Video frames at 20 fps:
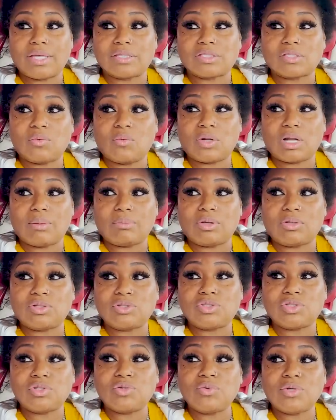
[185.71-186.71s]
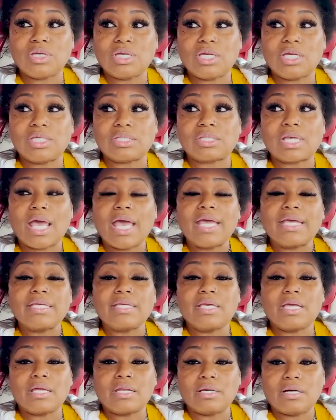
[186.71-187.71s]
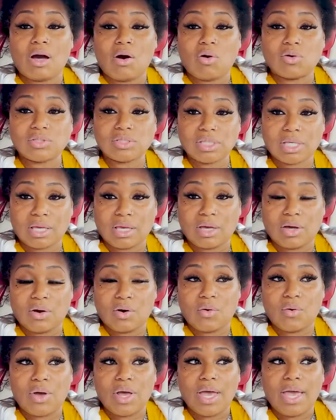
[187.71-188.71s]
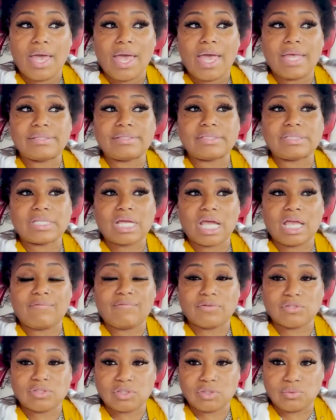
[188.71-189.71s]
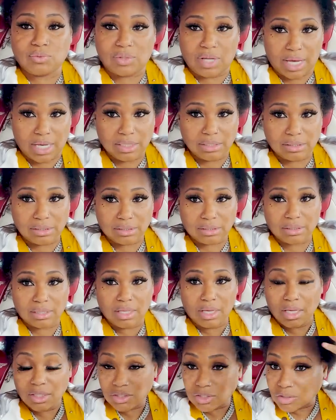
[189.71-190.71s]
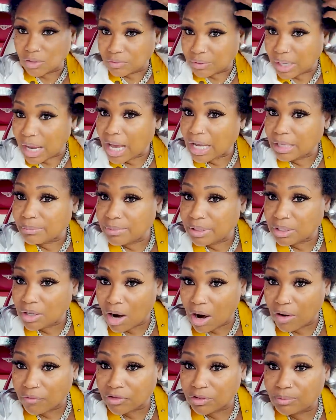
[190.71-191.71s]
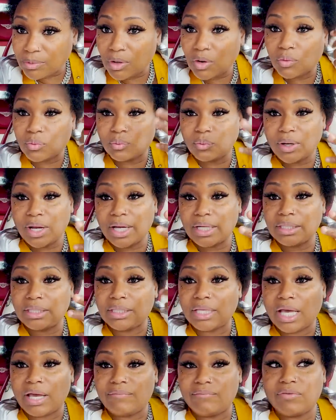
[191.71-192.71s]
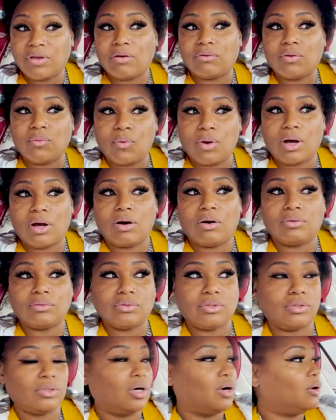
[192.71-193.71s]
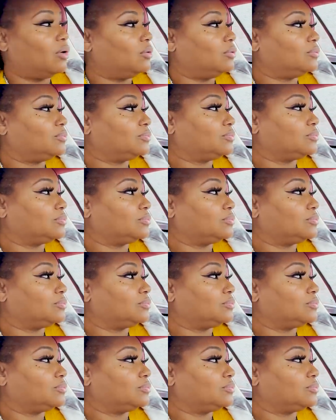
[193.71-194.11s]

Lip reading: And so what I'm going to do is get a hotel and stay for 2 nights, so that I can be comfortable, ready, and very well, you know,